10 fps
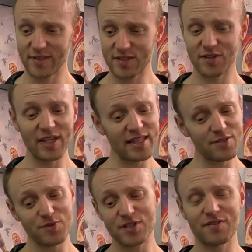So yeah,
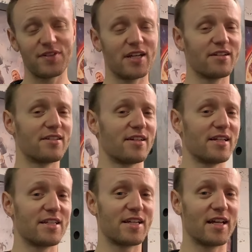this was just a video,
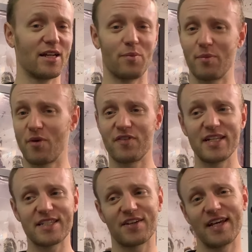in, a little bit more of an
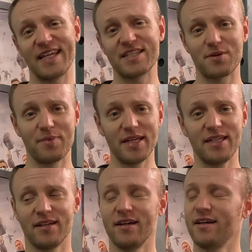insight into
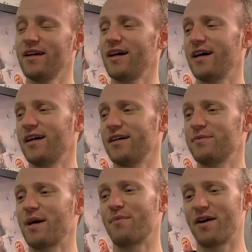me um,
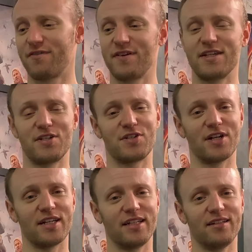and my fitness
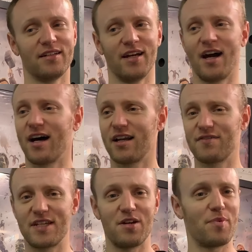journey. I'd love
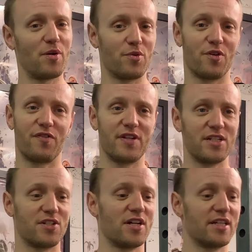to hear about all your
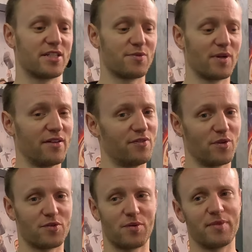fitness journeys as If you
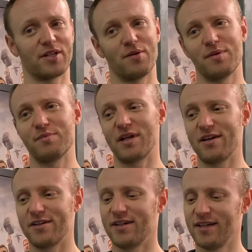want to drop me a comment
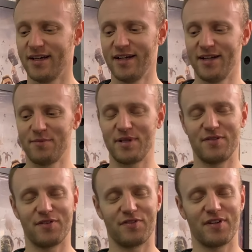below,
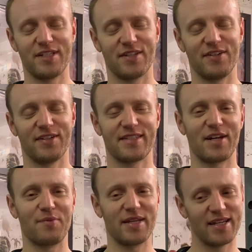please feel free to
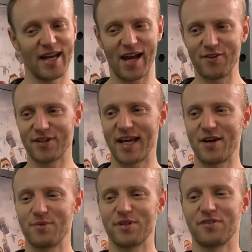tell me how you're
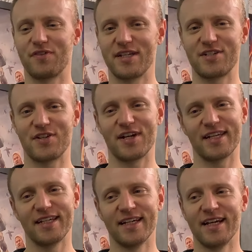getting on with your fitness
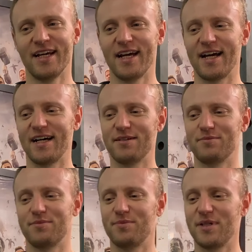journey.
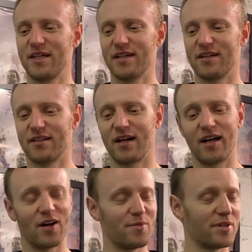Um, but yeah, I
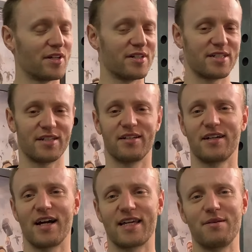hope you guys are,
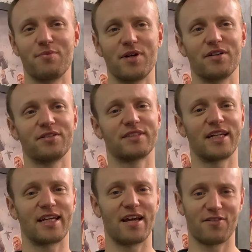are keeping well.
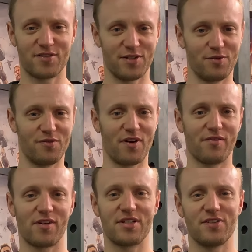Take care, and I'll see you all very,
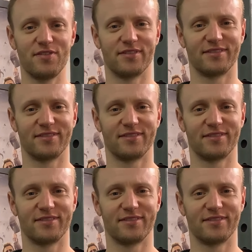very soon.